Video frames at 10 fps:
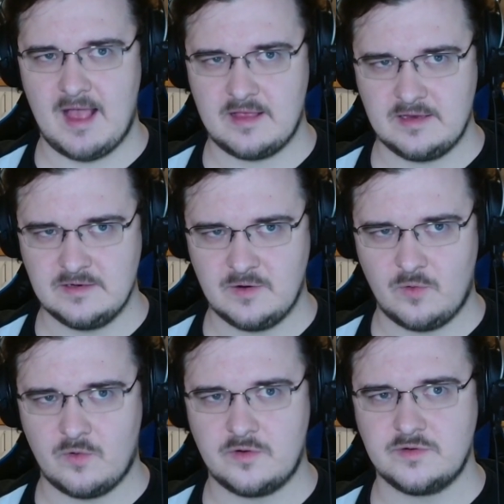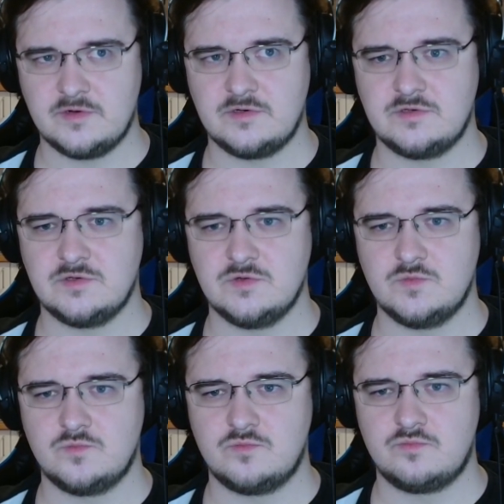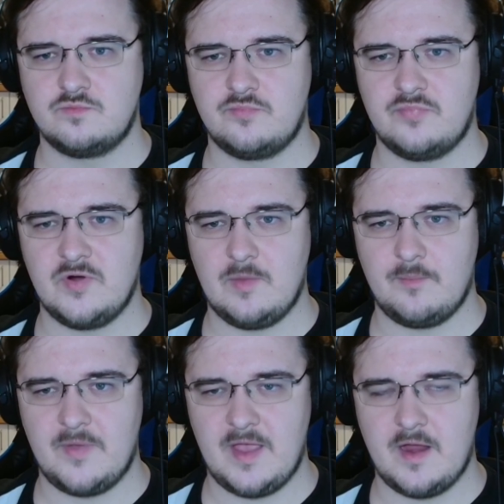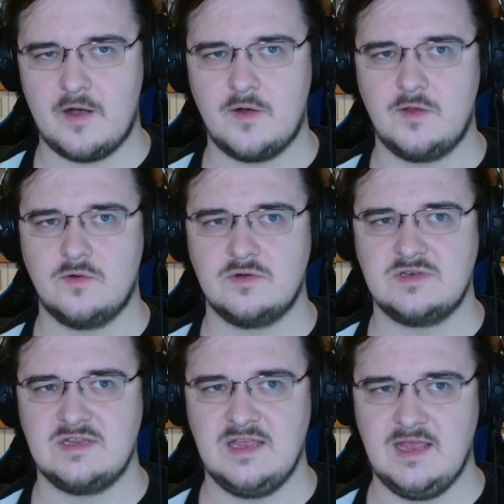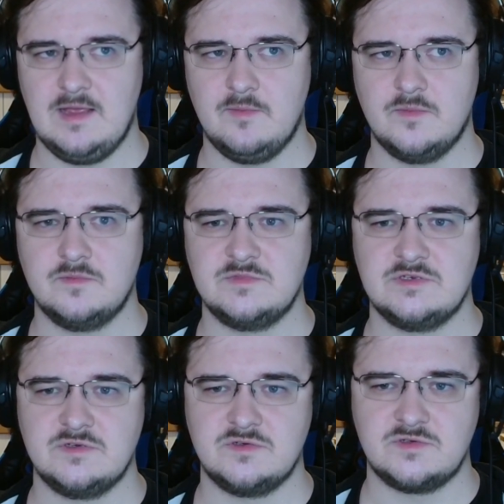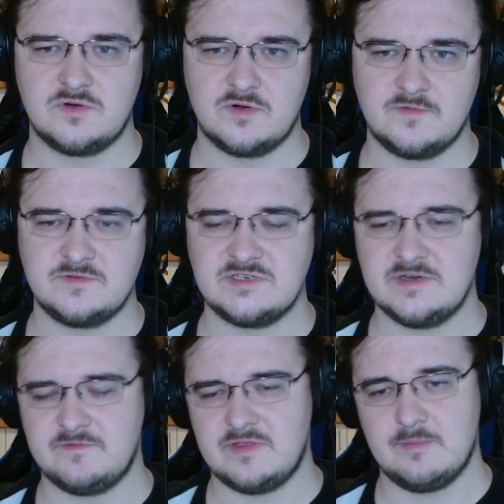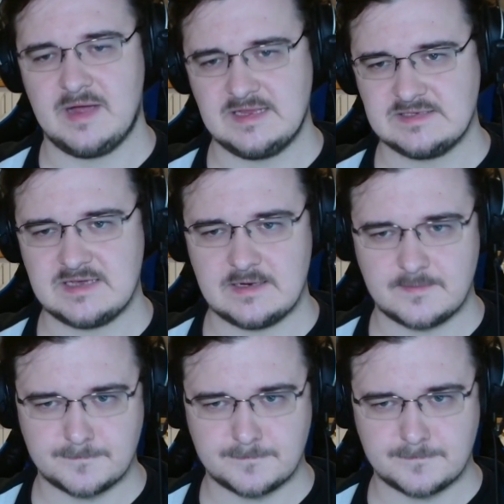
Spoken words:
in order to prepare your team to sort of shift the mindset.